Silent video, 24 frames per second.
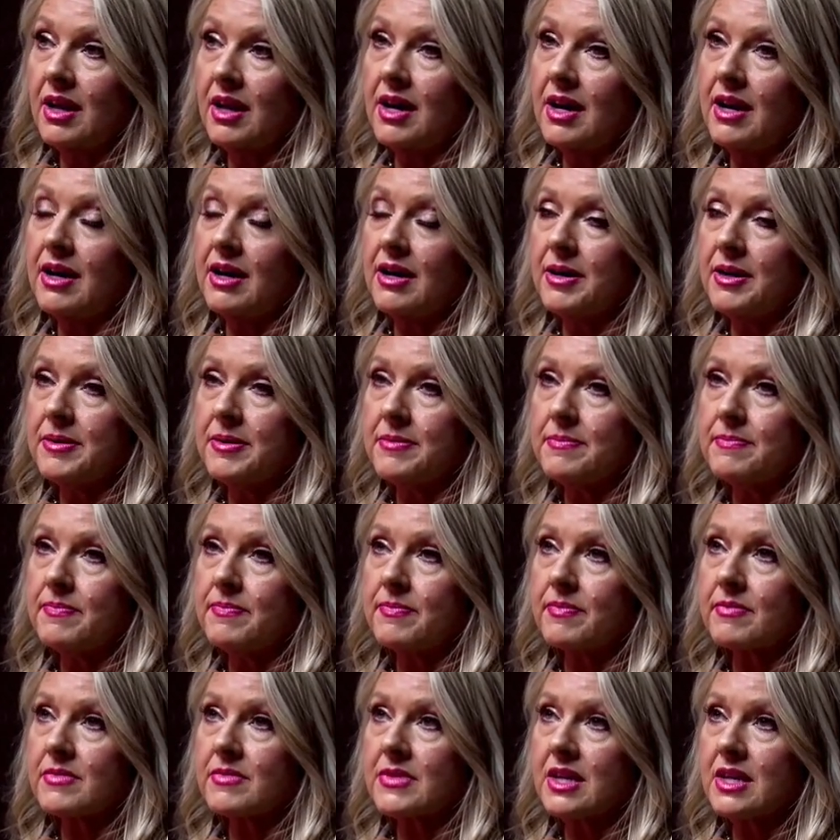Mm-hmm. Um,
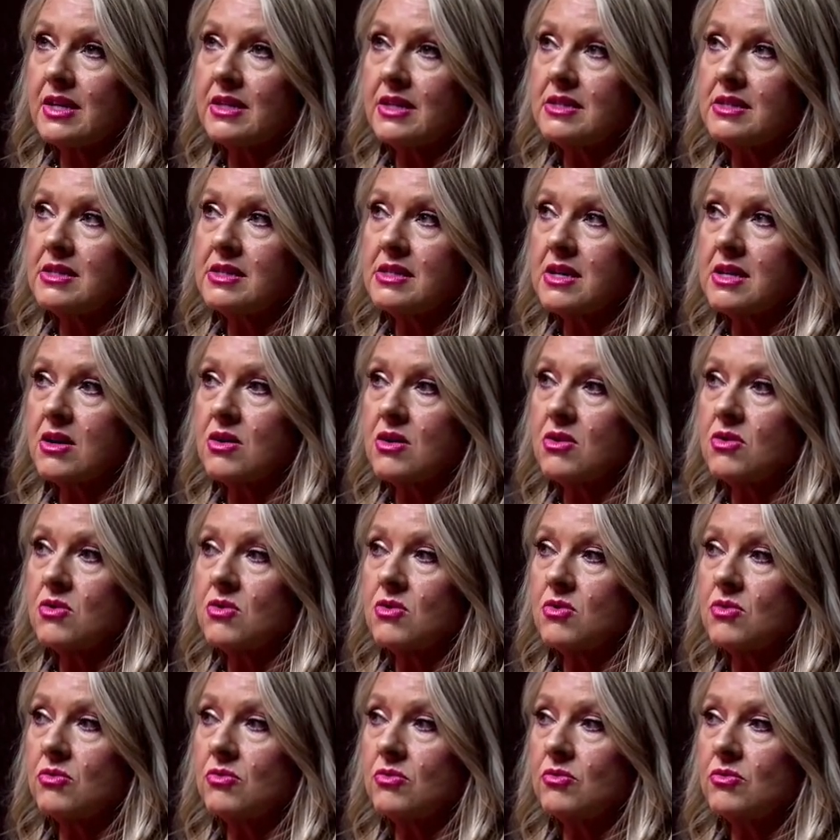and
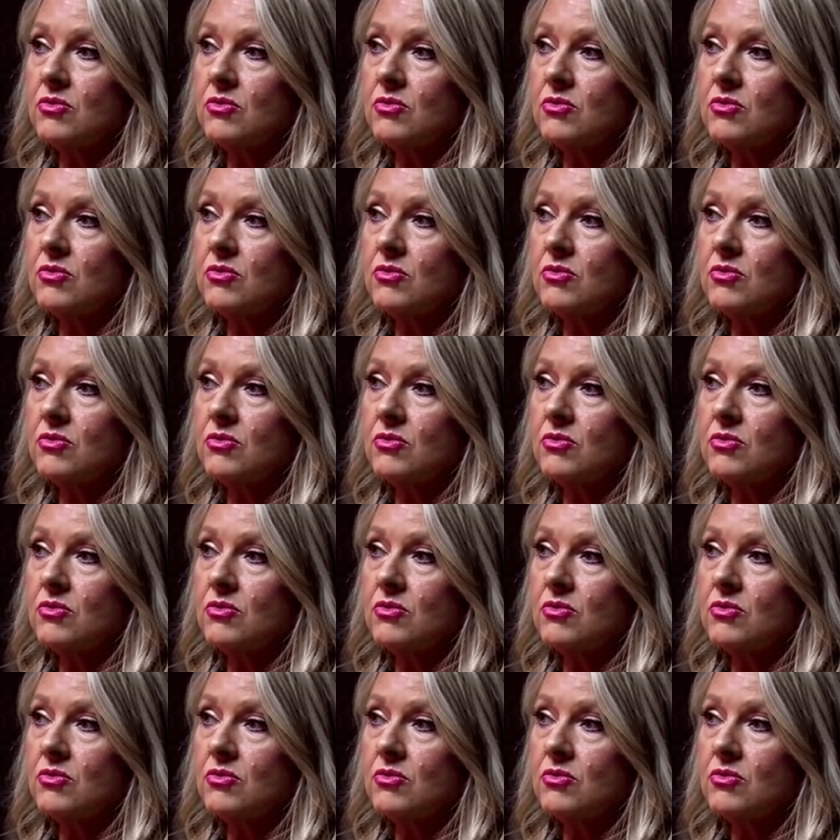so,